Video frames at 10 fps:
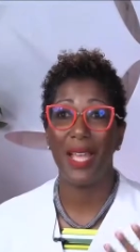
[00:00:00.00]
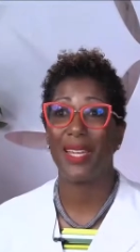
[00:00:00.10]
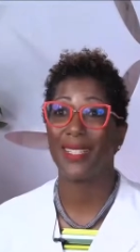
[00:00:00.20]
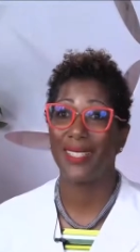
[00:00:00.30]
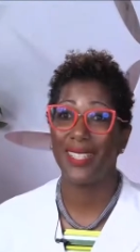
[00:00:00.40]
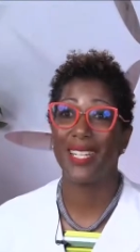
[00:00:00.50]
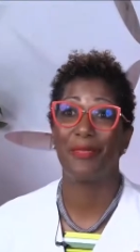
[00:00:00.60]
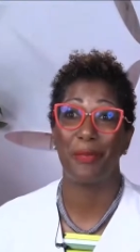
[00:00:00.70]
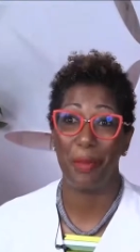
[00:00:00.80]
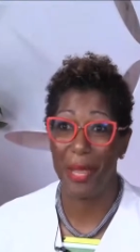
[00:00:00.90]
as good of
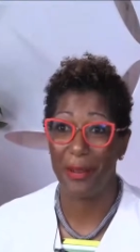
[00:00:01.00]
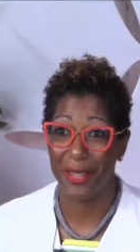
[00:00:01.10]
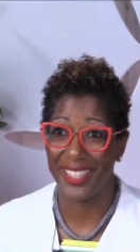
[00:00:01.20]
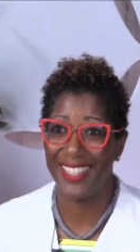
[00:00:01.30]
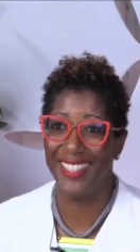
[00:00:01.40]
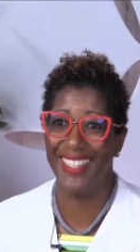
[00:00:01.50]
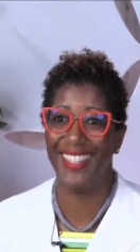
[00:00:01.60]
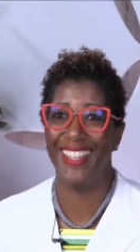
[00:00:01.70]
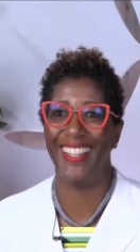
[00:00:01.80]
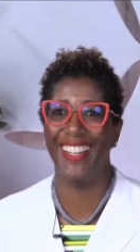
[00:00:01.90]
a parent,
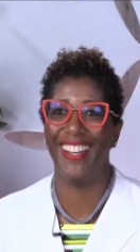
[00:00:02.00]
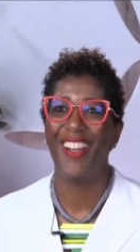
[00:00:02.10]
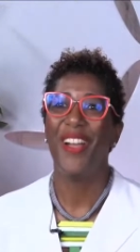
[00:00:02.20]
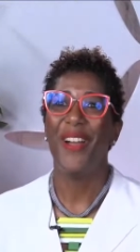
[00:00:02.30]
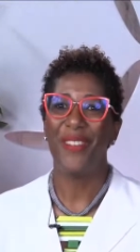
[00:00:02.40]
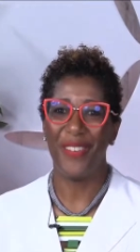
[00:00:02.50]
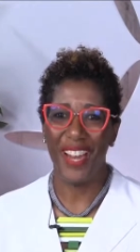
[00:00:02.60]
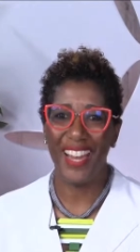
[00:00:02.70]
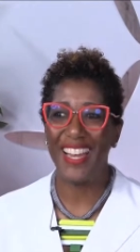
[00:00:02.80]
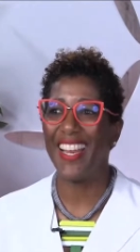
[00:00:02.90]

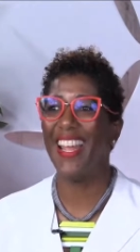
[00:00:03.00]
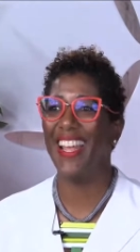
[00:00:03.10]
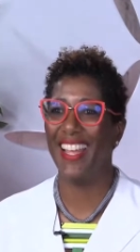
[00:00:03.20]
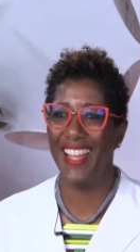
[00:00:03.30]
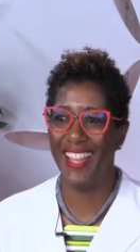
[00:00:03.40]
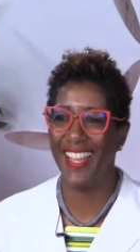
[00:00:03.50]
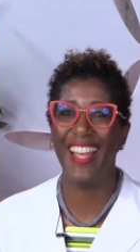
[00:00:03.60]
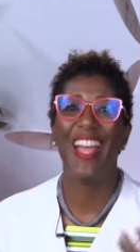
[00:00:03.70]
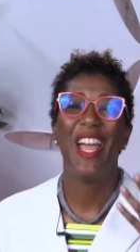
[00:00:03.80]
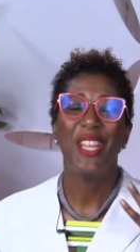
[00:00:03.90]
right?
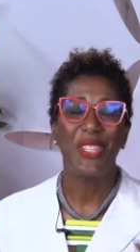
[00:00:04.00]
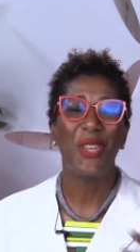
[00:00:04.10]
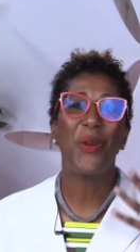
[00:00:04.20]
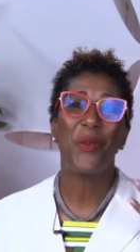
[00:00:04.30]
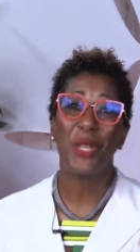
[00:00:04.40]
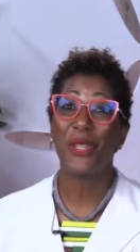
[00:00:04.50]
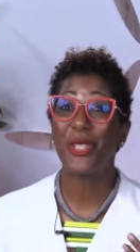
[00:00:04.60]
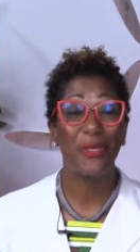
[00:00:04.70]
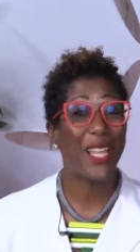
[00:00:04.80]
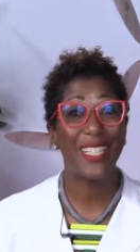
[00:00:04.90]
So when your
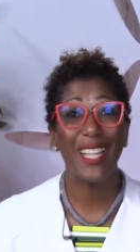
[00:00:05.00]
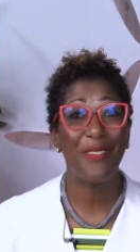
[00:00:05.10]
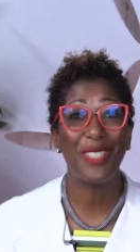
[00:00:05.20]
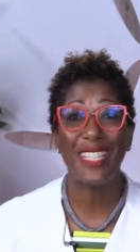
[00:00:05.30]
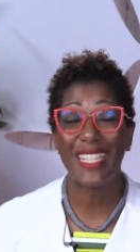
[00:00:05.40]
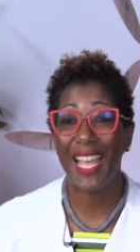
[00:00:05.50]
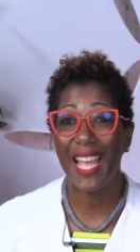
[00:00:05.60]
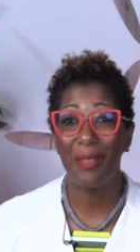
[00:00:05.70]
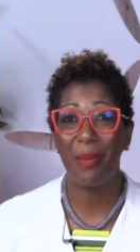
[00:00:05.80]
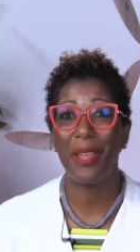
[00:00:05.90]
stress level is
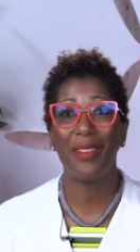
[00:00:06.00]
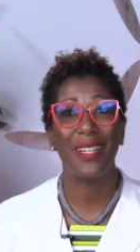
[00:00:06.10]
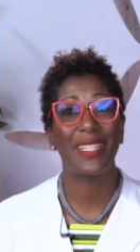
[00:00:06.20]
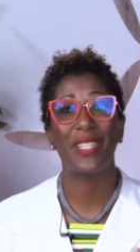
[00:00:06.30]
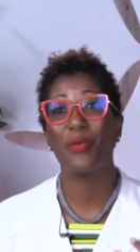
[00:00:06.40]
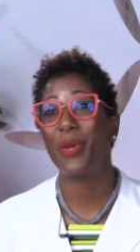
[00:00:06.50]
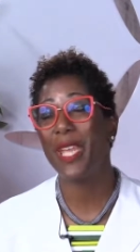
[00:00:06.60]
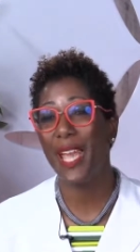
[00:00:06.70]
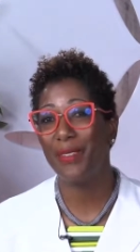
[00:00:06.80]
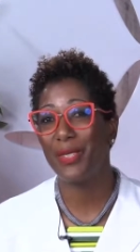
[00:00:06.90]
high, parents, we
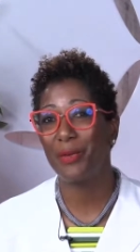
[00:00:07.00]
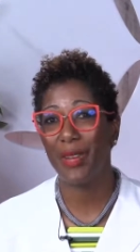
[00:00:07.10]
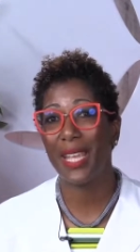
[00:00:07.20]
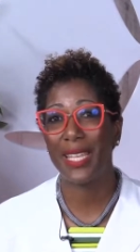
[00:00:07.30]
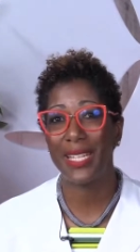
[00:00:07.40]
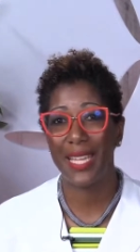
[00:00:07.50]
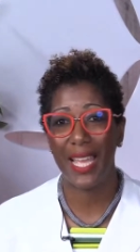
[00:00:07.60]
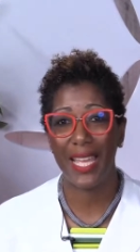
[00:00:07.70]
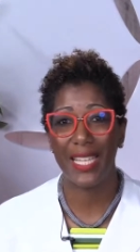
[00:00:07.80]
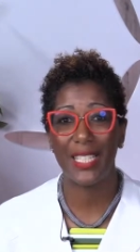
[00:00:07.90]
have to
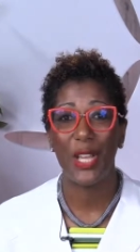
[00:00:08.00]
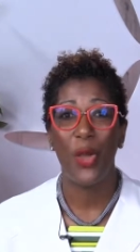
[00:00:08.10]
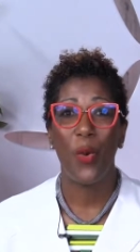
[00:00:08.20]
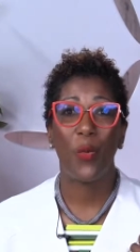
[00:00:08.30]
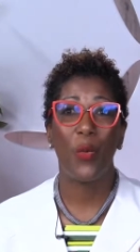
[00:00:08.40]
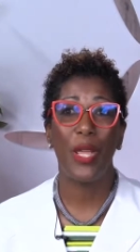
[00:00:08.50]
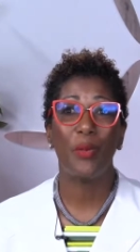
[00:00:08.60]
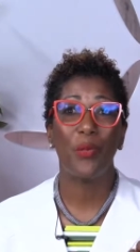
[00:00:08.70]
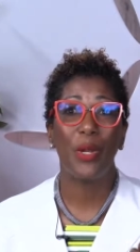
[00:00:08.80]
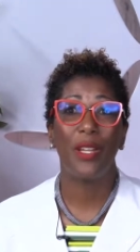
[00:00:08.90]
recognize
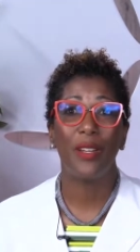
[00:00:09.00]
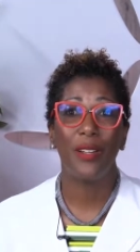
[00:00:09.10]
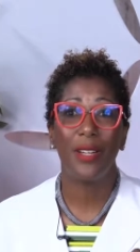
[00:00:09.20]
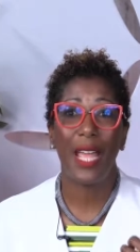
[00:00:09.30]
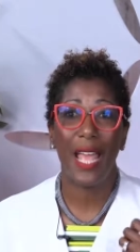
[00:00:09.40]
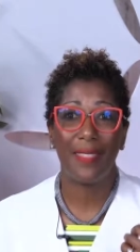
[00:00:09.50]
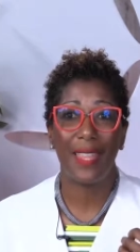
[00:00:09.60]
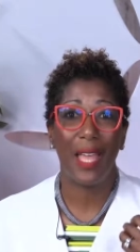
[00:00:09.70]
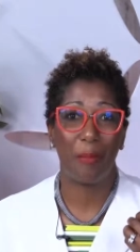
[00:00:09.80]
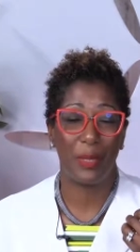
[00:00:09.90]
when we're at
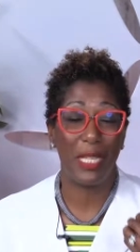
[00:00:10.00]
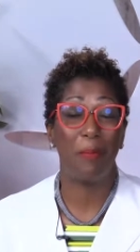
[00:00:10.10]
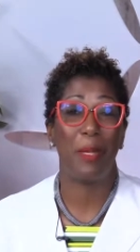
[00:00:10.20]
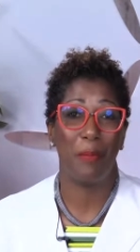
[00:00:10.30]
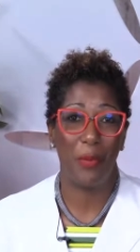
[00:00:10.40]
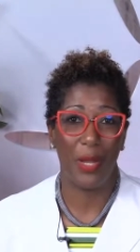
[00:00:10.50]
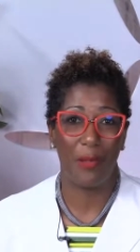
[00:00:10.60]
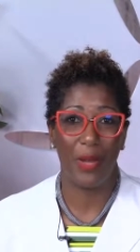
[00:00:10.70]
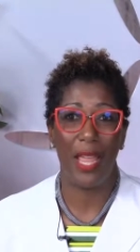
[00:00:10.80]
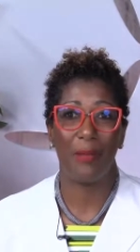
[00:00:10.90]
that tipping point,
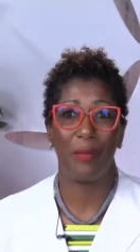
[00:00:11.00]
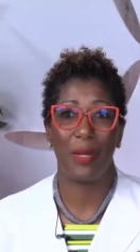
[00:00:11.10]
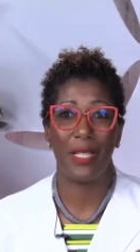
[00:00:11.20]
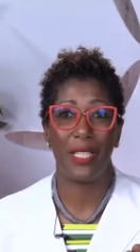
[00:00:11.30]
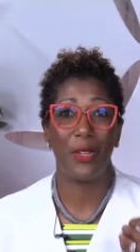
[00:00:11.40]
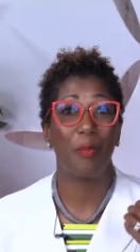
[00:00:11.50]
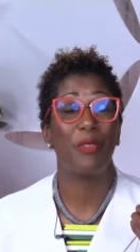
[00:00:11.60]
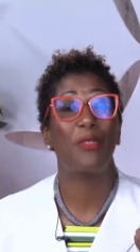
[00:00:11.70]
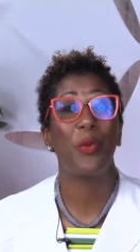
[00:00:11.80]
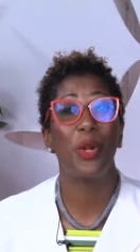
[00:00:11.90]
right? And so
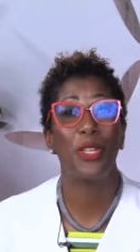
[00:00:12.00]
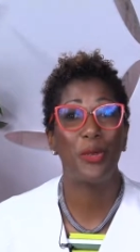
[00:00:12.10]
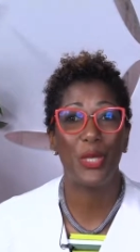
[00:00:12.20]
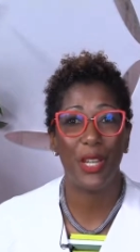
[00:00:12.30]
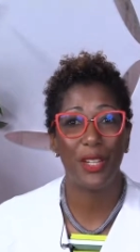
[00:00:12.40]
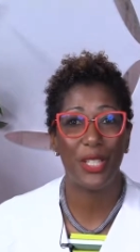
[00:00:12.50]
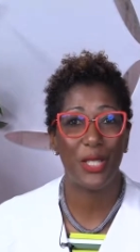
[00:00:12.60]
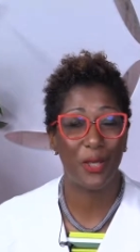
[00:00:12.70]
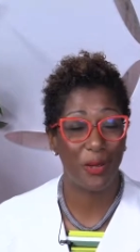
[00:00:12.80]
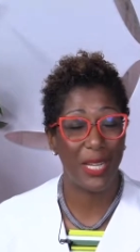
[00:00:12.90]
before you start to
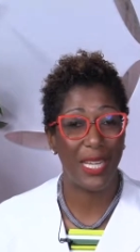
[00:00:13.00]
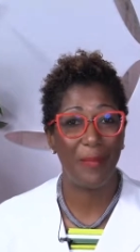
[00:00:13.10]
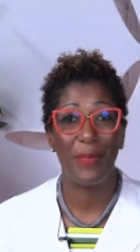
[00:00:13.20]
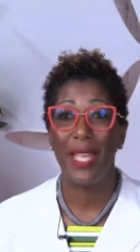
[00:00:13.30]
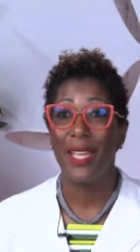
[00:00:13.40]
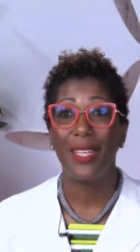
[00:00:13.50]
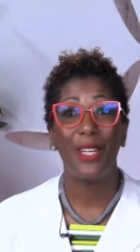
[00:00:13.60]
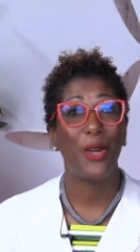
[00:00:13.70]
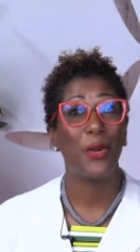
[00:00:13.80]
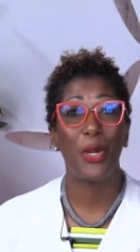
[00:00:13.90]
scream,
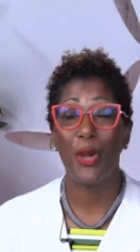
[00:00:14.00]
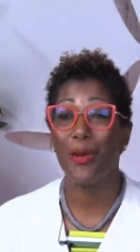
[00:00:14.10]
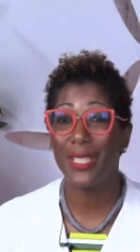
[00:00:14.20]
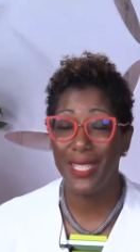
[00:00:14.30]
go into